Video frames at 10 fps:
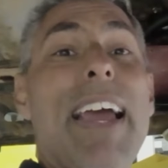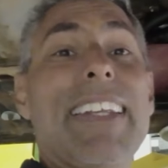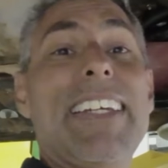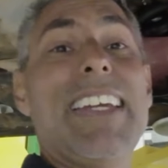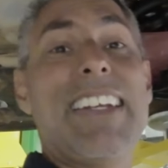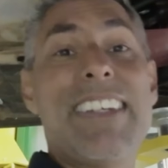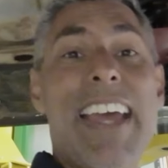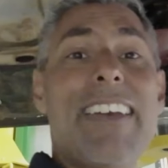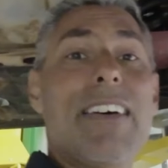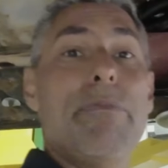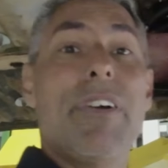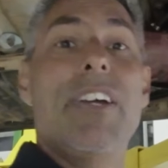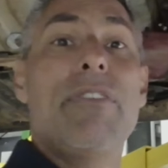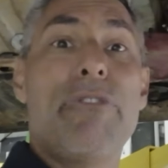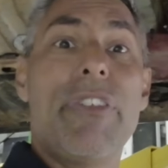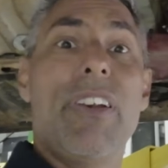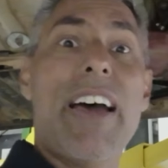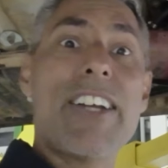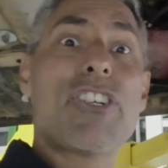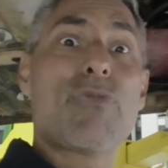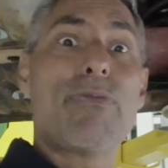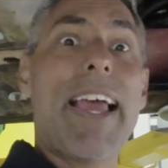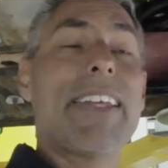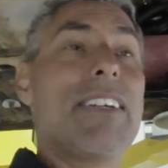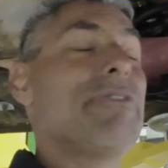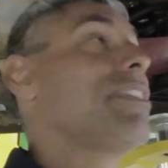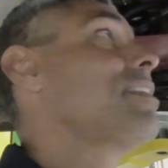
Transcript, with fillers: rally in Nannup for the largest rally of the